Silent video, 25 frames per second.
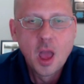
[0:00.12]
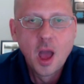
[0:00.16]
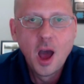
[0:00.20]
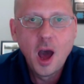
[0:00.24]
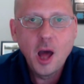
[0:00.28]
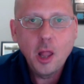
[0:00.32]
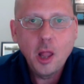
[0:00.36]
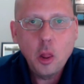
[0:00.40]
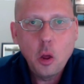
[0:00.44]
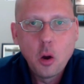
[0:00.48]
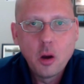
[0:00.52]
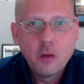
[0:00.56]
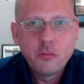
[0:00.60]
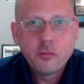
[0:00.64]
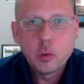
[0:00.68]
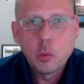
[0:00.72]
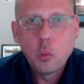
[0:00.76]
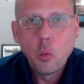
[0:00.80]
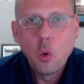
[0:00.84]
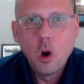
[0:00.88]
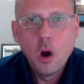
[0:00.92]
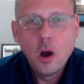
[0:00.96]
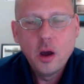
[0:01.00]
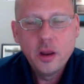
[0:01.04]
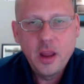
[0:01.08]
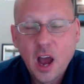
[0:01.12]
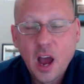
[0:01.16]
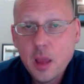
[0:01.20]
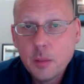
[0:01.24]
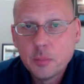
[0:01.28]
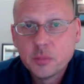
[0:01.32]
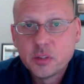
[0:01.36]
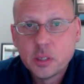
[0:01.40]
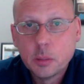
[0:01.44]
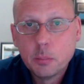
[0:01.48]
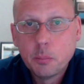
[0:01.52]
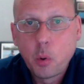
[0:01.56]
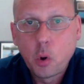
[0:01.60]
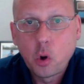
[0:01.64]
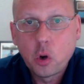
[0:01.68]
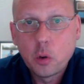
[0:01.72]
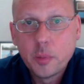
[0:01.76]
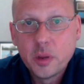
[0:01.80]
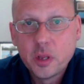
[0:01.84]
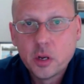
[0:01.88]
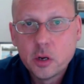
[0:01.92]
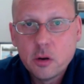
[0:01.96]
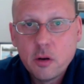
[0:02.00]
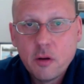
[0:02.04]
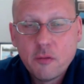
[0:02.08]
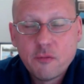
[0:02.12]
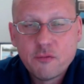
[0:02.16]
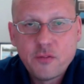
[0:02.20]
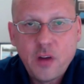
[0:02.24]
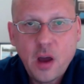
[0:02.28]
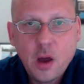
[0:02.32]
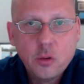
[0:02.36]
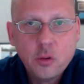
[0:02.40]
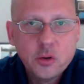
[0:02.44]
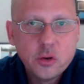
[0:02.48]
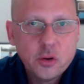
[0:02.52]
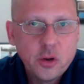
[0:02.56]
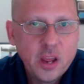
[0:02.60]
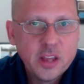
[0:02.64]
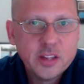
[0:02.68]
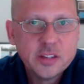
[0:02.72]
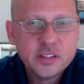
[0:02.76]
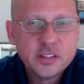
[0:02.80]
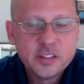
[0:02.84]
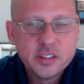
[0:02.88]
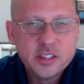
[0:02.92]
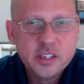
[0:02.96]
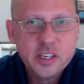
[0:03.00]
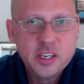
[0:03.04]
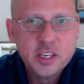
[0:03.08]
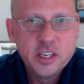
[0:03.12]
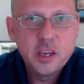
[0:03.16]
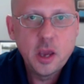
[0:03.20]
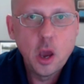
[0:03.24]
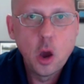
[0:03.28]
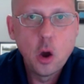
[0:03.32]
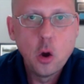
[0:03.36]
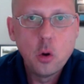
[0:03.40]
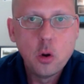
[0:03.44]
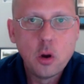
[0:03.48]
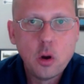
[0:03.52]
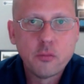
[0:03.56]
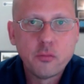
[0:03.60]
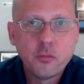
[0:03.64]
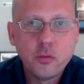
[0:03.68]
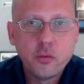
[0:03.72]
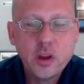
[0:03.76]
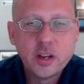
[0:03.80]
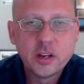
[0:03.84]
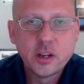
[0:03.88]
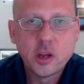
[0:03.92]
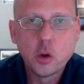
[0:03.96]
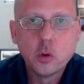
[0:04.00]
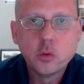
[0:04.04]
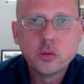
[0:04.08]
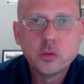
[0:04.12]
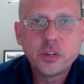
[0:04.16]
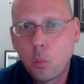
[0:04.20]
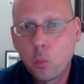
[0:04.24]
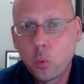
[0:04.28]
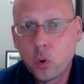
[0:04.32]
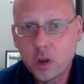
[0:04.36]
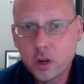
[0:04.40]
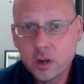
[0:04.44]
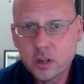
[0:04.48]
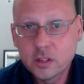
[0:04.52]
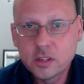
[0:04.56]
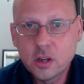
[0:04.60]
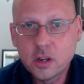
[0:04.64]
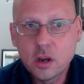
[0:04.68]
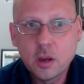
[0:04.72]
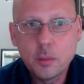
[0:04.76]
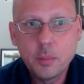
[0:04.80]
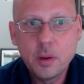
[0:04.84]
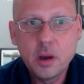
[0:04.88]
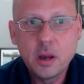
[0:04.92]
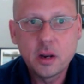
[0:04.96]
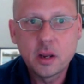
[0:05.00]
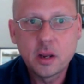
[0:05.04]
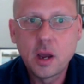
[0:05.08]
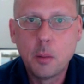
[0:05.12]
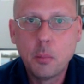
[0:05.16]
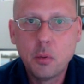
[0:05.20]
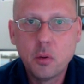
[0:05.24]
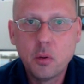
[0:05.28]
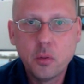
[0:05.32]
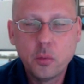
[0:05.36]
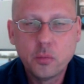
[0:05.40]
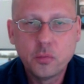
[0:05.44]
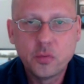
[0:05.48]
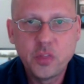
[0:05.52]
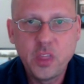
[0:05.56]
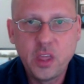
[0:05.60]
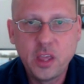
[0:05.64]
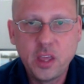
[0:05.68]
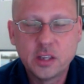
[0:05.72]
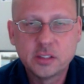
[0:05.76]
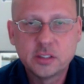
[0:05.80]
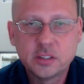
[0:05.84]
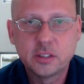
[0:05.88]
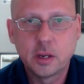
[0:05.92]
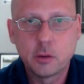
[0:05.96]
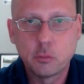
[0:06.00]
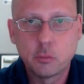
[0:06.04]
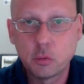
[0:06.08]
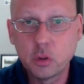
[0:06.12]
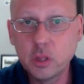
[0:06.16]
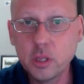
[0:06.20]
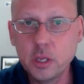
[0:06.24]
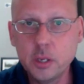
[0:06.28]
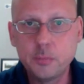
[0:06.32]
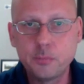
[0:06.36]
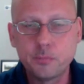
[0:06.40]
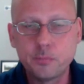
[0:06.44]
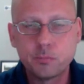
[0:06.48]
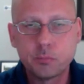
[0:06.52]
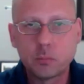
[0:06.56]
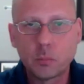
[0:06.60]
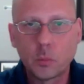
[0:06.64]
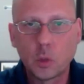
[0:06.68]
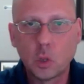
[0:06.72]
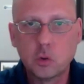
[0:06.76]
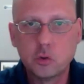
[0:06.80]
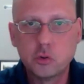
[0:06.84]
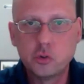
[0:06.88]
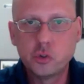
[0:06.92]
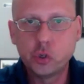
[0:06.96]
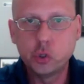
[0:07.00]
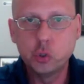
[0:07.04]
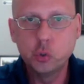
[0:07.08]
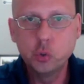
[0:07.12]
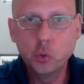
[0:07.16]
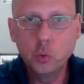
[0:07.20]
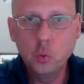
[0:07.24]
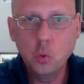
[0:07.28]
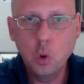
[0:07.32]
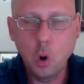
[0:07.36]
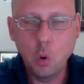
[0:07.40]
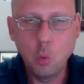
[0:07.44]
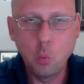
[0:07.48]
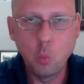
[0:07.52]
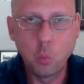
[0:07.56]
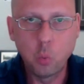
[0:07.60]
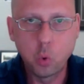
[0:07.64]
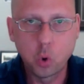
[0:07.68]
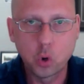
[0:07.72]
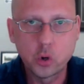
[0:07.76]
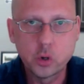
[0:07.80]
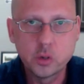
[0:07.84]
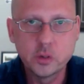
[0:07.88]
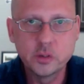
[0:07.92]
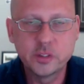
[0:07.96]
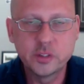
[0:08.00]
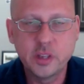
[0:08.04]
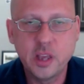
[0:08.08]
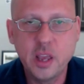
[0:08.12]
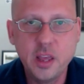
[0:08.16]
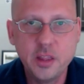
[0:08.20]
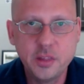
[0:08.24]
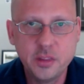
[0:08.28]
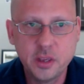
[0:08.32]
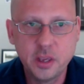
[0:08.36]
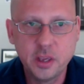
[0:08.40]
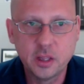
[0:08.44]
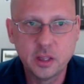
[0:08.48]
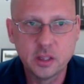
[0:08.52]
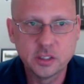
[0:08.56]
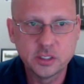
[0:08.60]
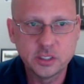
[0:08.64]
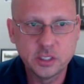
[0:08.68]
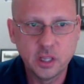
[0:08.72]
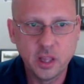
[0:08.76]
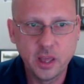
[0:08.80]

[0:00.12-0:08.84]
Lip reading: Hello, everyone. I am Tim Parmeter, founder and CEO of FranCoach. We're going to talk about a couple of things today, really two words in the English